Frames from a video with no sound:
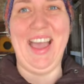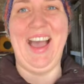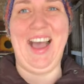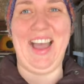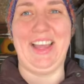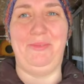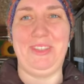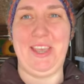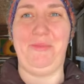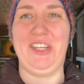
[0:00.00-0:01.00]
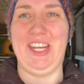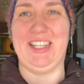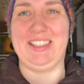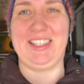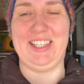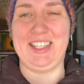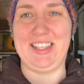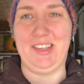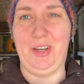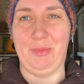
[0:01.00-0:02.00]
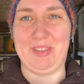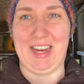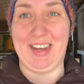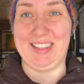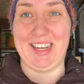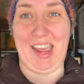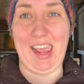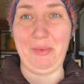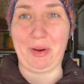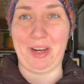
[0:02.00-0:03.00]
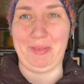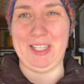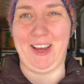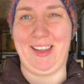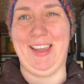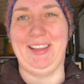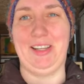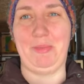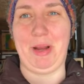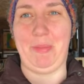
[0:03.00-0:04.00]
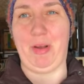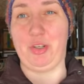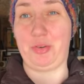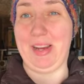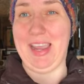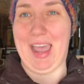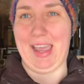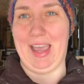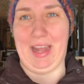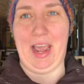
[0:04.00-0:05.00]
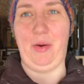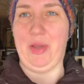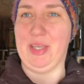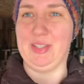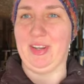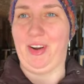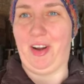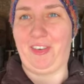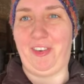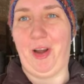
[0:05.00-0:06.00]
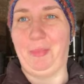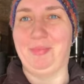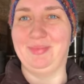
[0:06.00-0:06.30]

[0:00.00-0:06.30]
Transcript: Hi, I'm Sam Sheehan at Stitch and Steel Homestead, and today we're going to be talking a little bit about tree hay and how we use it on our farm.